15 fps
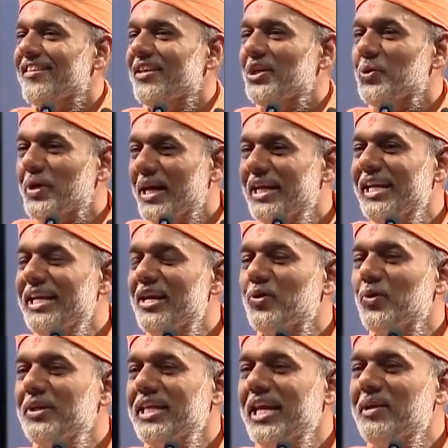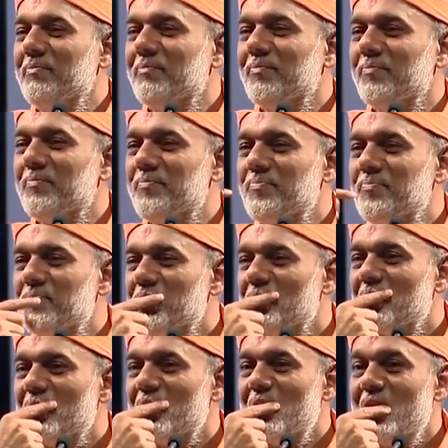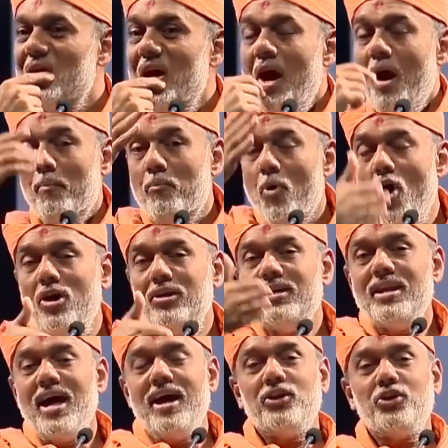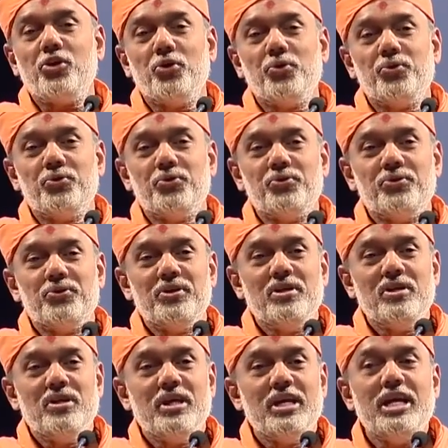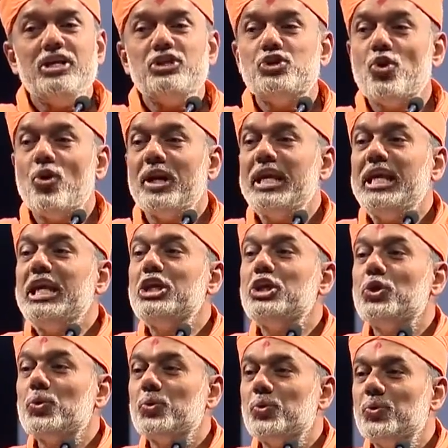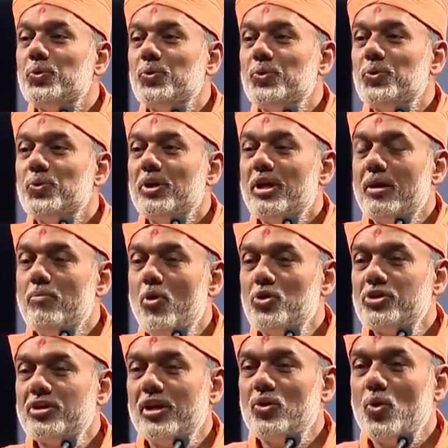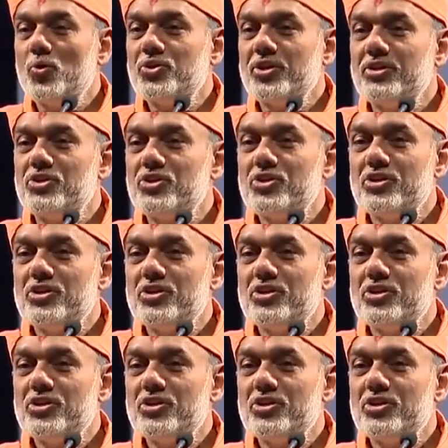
You can lead a good team. More than IQ is your EQ, emotional quotient.